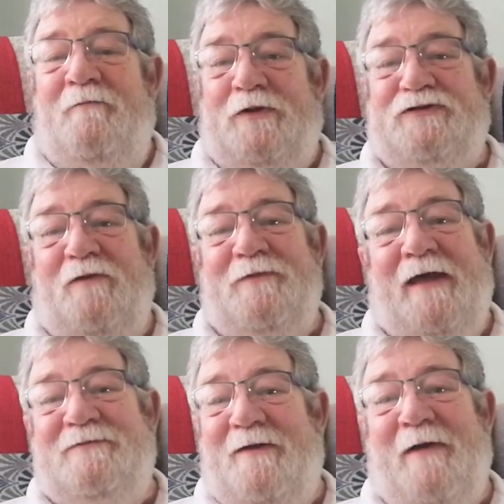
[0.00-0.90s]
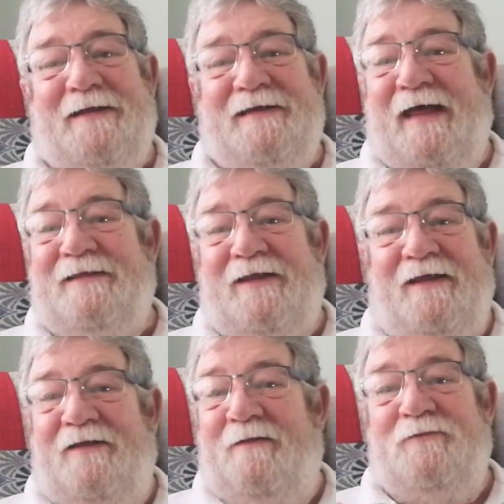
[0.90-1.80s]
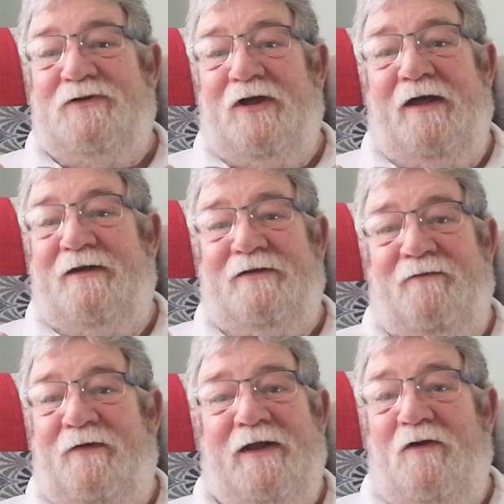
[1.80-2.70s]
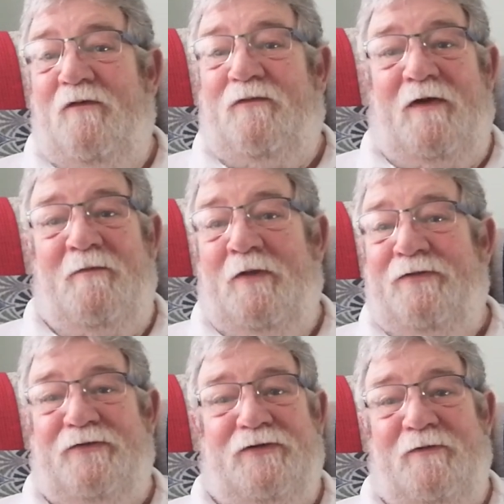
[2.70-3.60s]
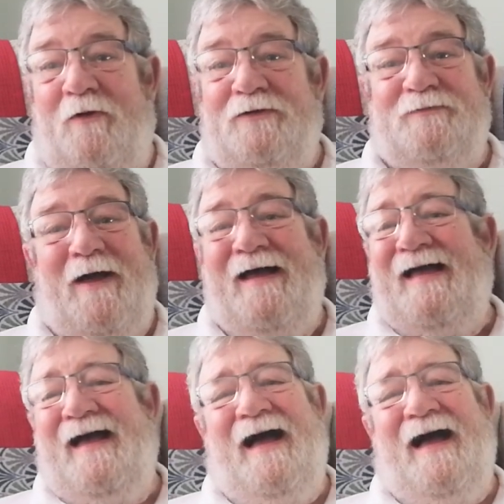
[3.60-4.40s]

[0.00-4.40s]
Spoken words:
But sometimes I mightn't get them to video for a month or 2 months, but